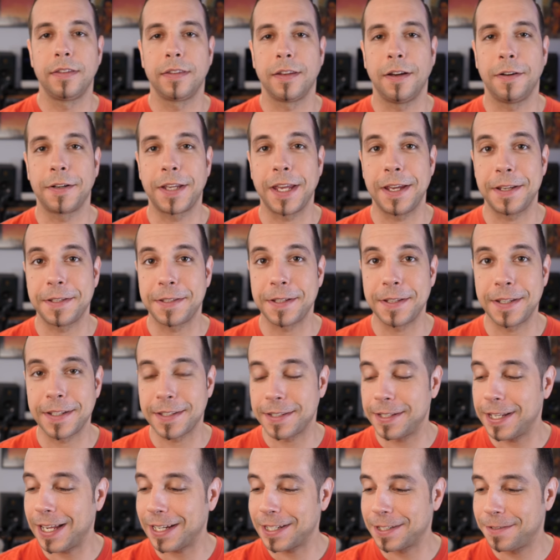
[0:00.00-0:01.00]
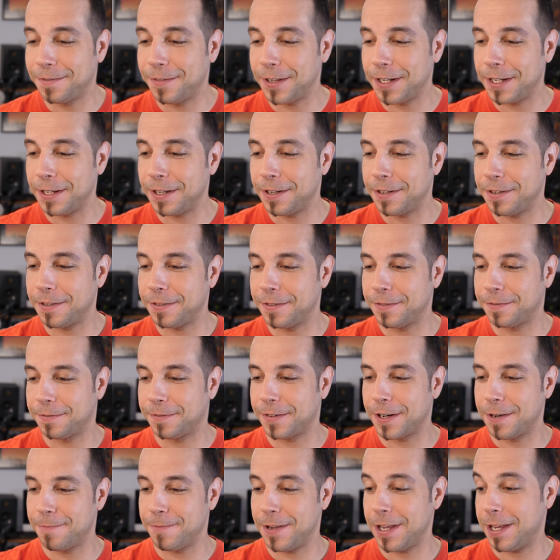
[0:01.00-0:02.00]
Okay, so this next video
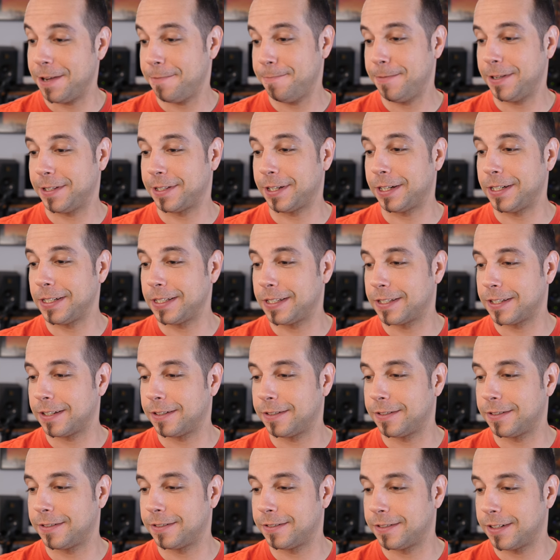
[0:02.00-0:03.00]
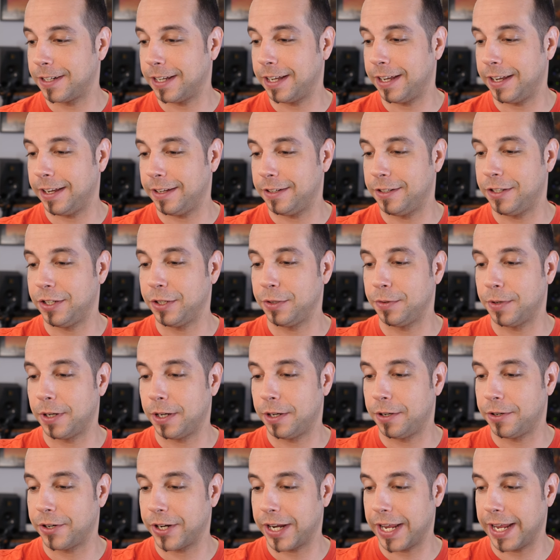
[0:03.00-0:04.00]
from him is also a duo,